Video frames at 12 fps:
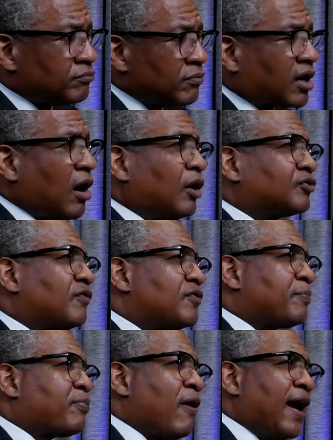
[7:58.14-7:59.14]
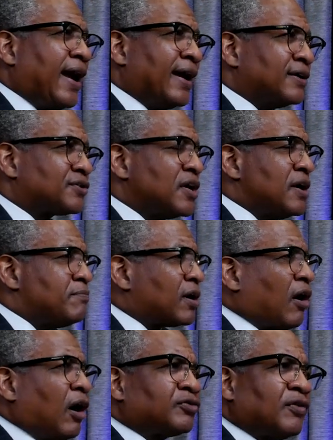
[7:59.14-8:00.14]
because of your prayers,
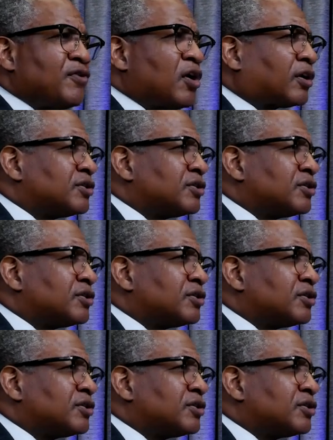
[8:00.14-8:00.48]
because of your